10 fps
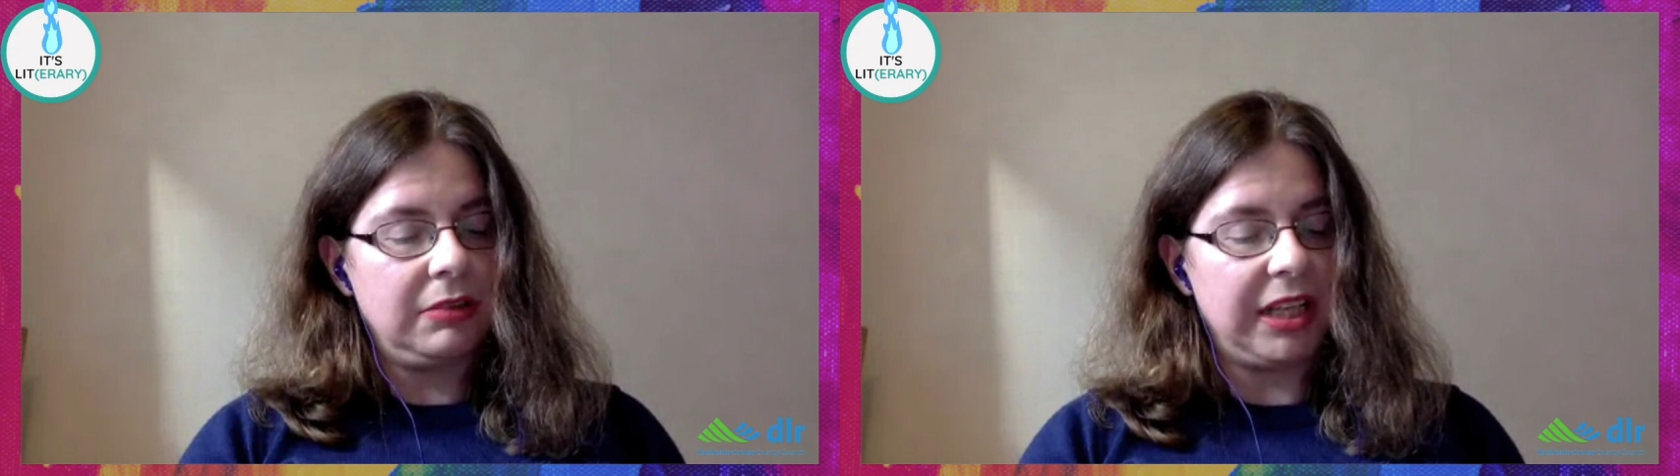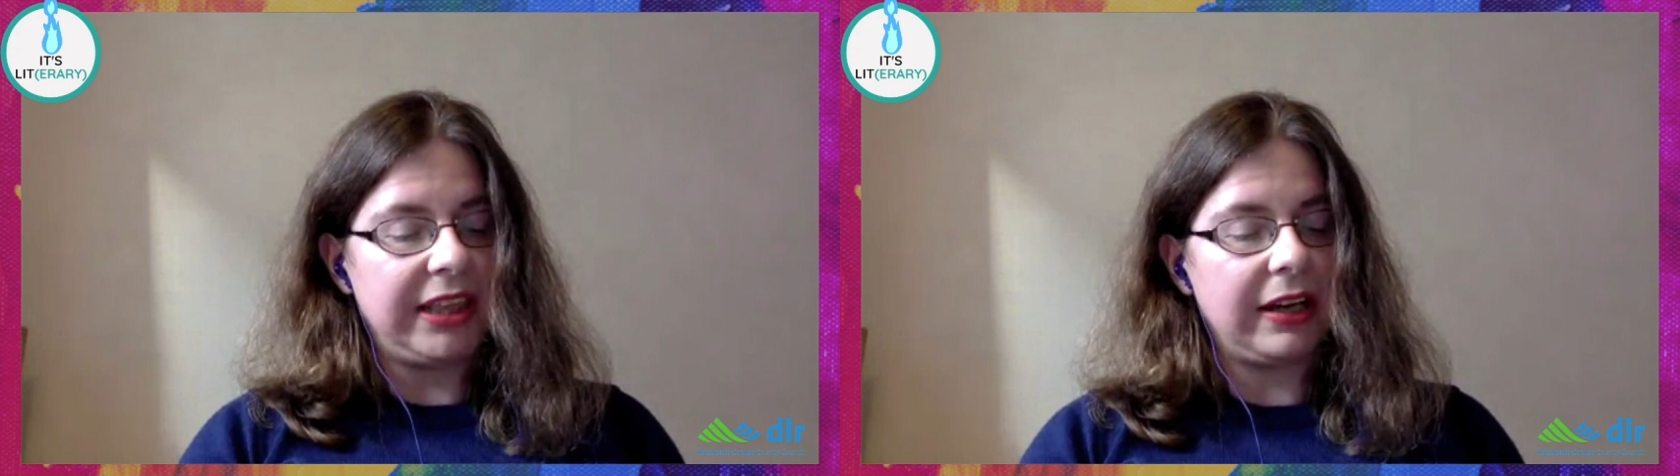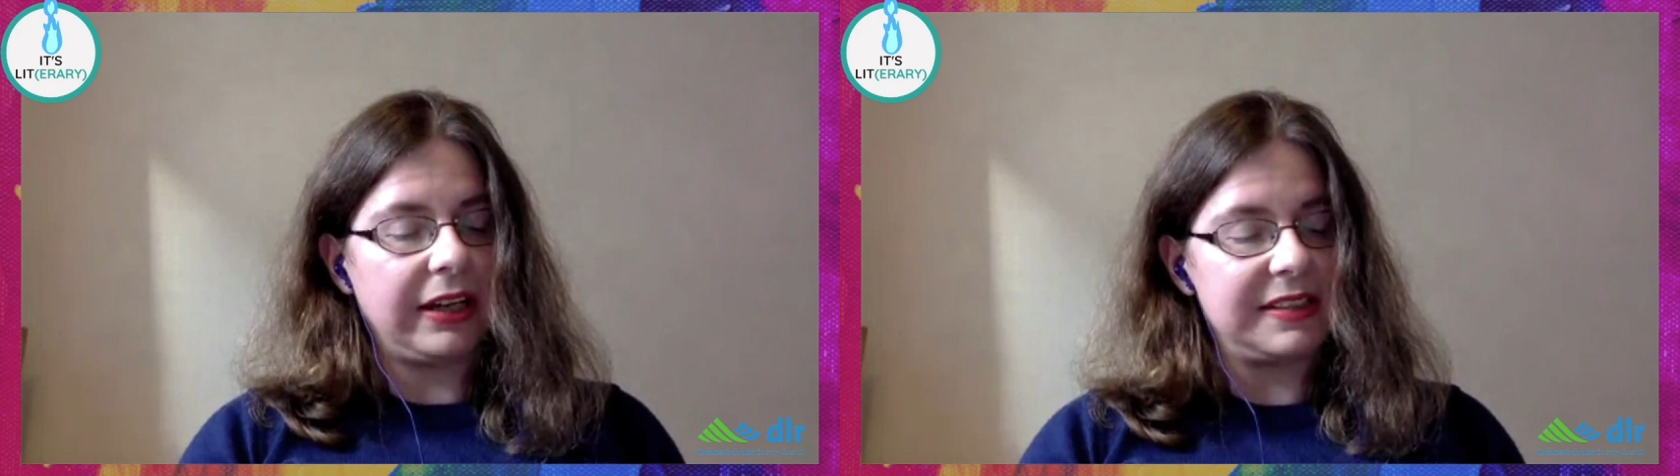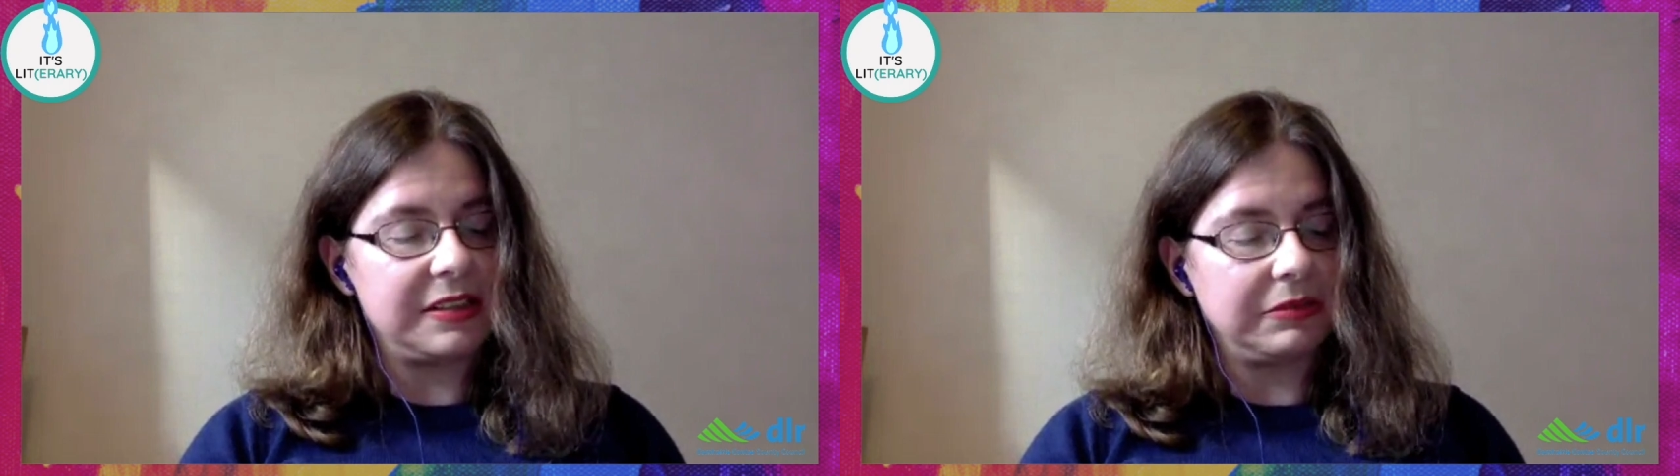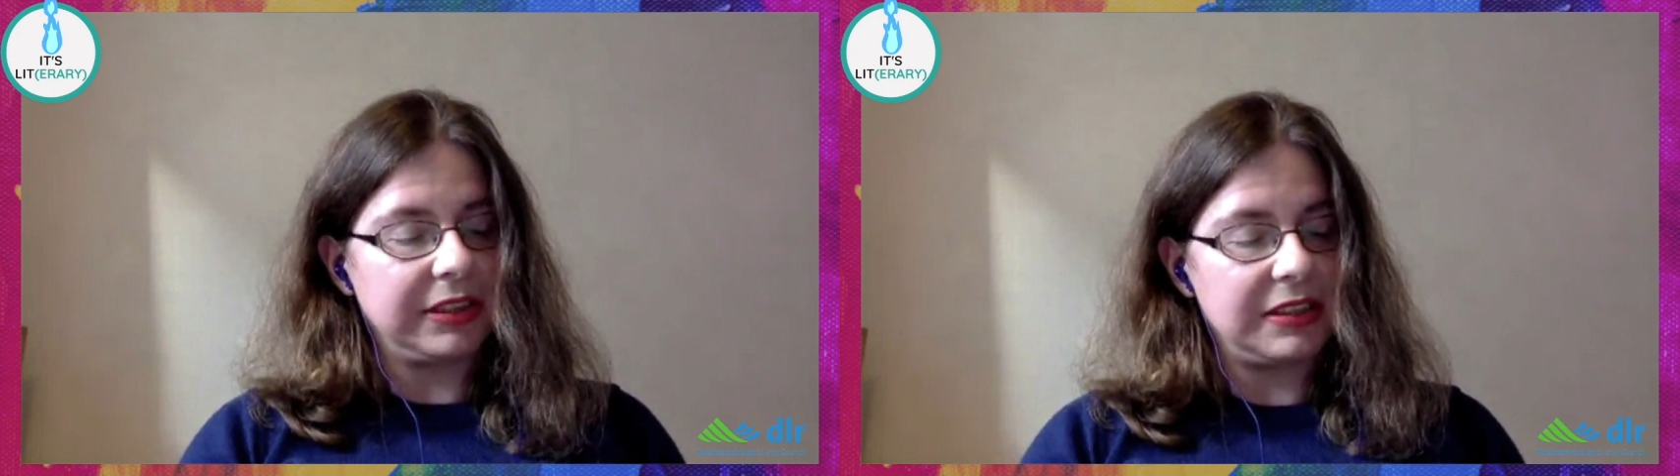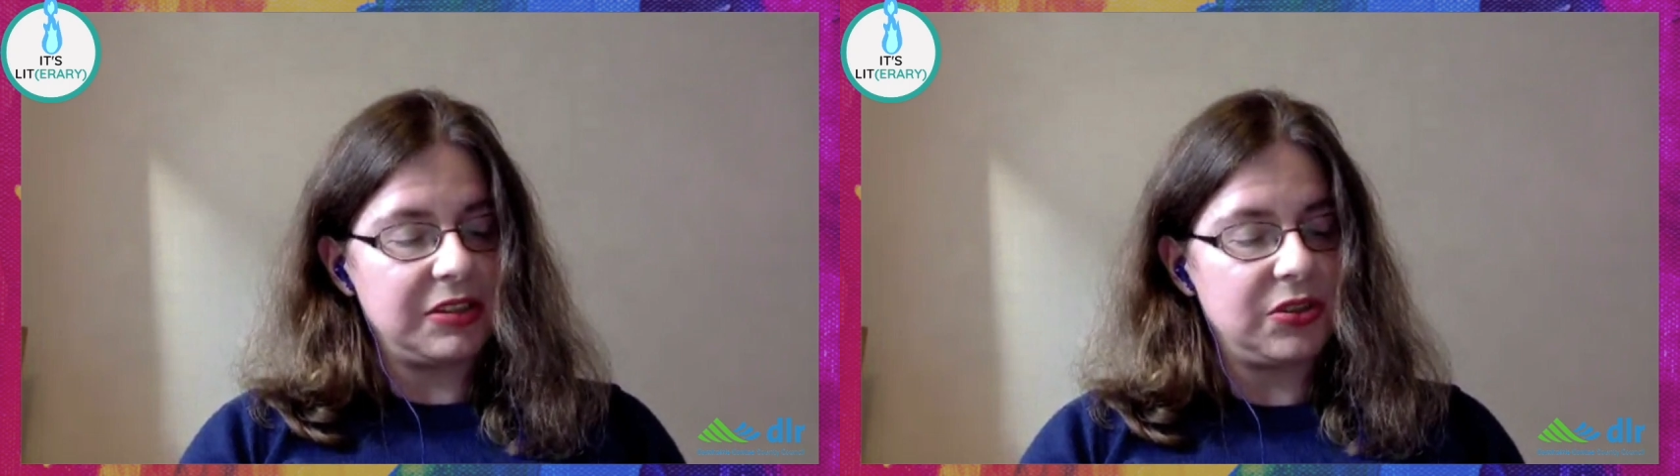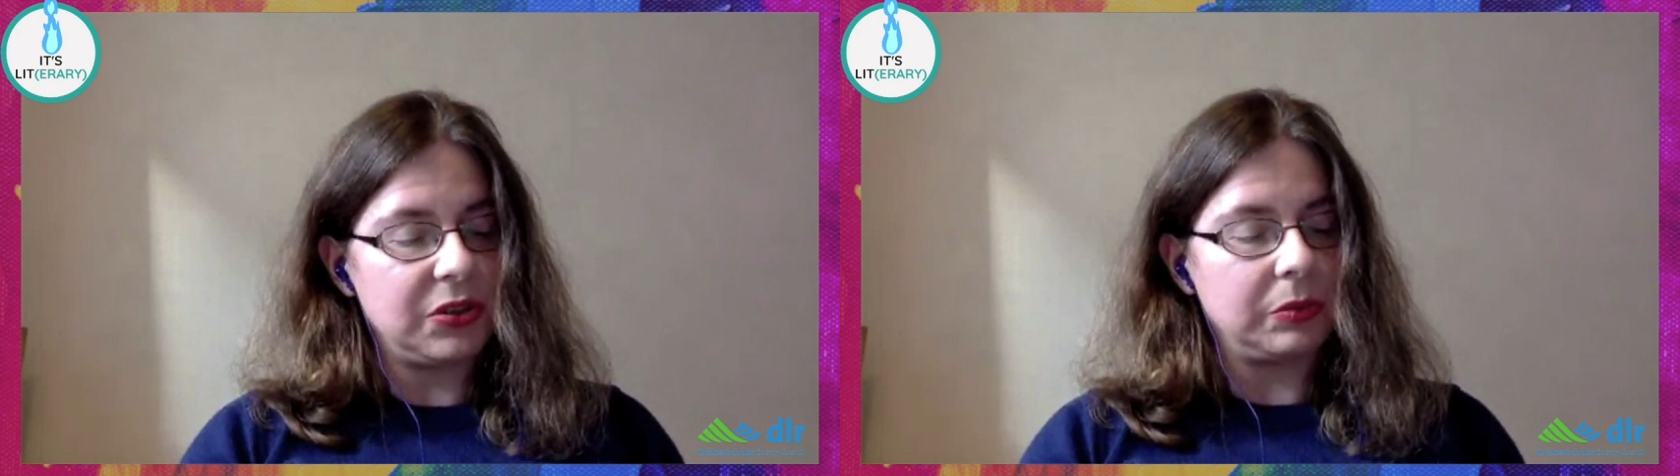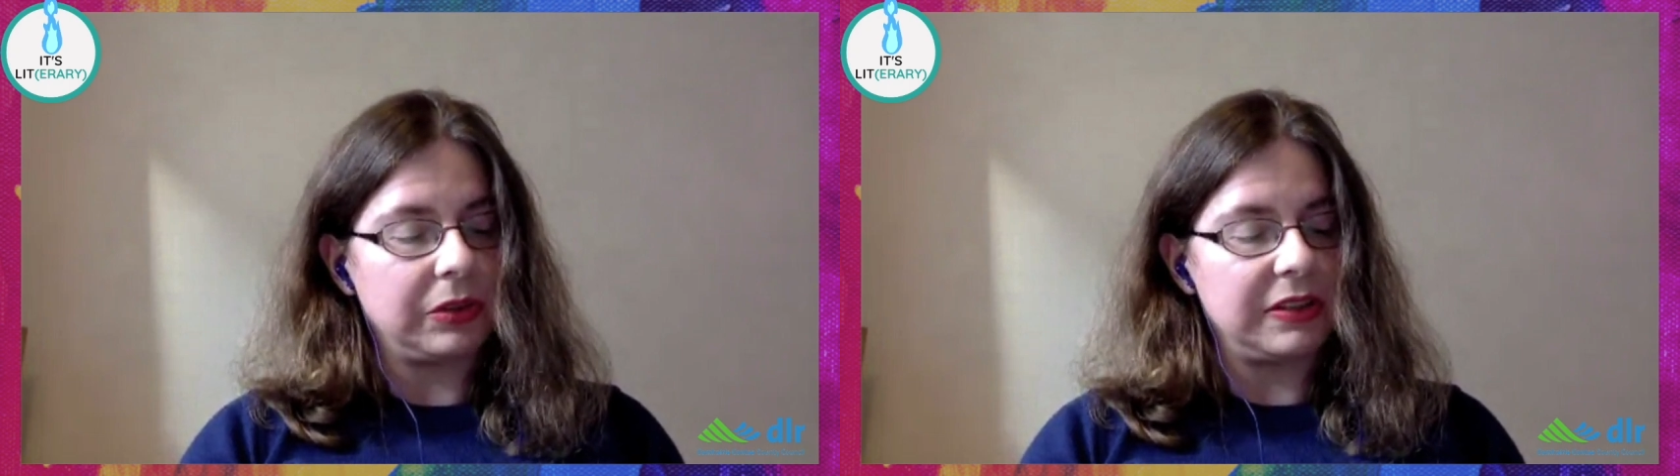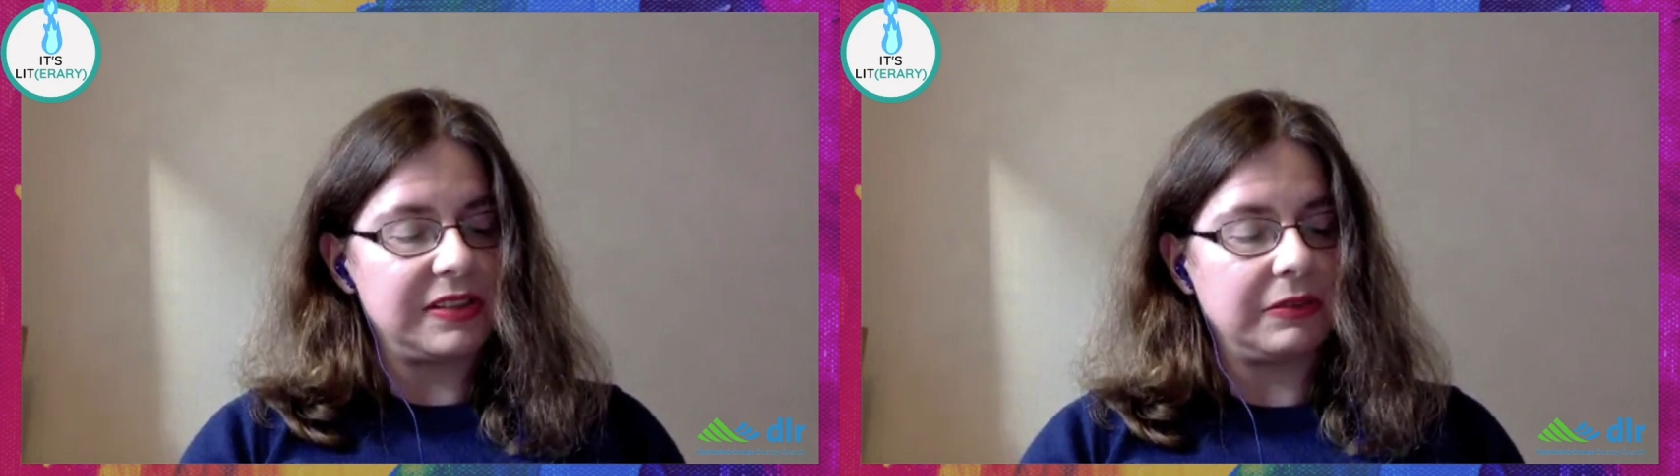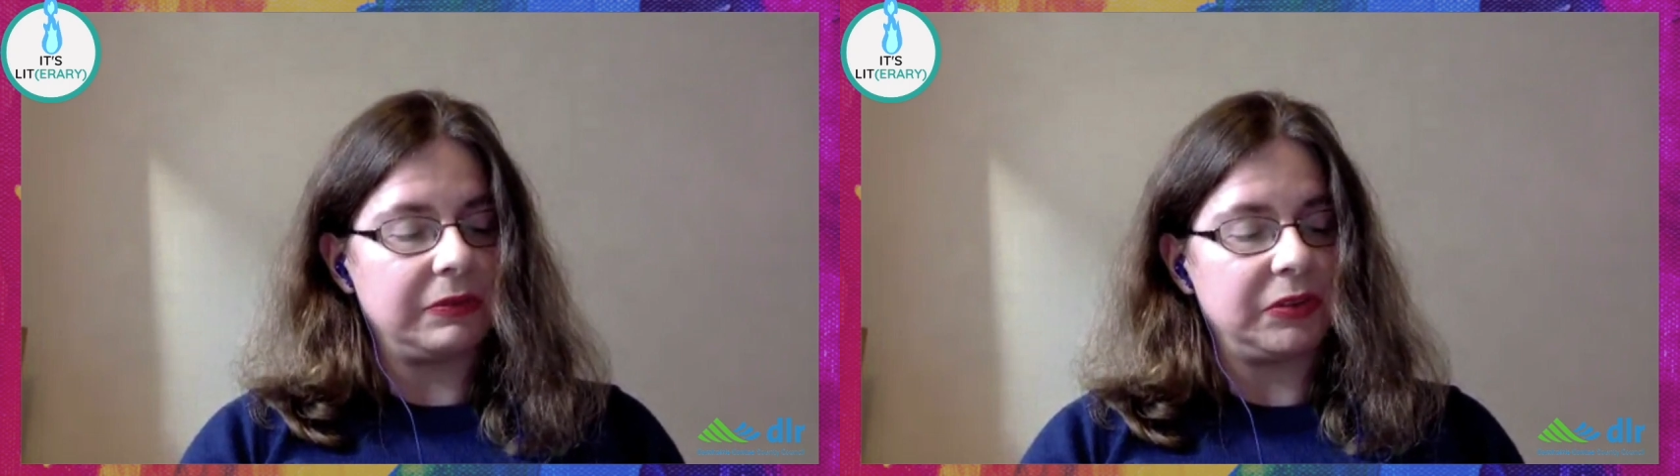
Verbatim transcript: Matthias had written two words in a